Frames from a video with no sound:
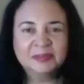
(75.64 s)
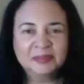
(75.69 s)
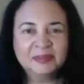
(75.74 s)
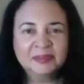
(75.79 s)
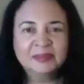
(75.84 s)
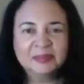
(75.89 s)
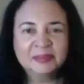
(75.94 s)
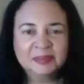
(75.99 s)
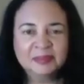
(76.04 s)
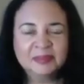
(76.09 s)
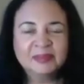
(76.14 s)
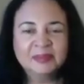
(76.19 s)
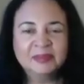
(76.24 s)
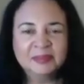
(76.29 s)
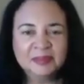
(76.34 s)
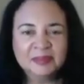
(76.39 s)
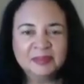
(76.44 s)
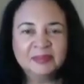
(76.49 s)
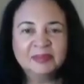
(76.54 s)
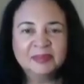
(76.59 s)

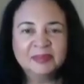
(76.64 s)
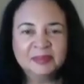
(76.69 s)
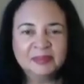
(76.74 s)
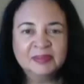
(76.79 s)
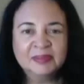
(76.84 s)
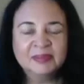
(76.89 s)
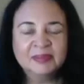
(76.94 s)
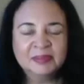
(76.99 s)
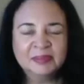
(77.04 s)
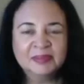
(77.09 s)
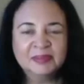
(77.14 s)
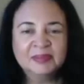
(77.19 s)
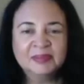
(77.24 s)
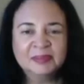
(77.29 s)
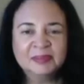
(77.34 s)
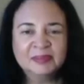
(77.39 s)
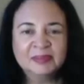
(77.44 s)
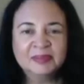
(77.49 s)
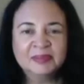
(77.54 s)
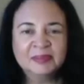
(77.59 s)

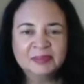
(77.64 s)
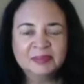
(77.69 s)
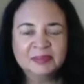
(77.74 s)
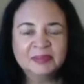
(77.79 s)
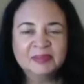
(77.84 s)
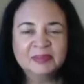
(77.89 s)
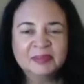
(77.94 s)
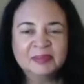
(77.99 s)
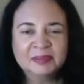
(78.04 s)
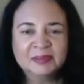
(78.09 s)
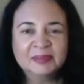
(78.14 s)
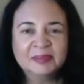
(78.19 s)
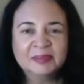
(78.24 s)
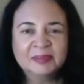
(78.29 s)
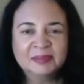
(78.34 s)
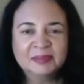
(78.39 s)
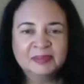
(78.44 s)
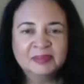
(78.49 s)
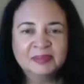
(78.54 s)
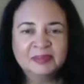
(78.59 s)

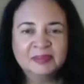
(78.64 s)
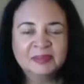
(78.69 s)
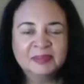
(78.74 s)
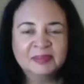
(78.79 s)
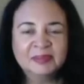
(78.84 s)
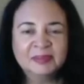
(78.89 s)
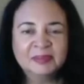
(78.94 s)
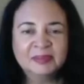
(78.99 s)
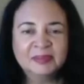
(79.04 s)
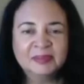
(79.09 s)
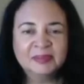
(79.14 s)
(not speaking)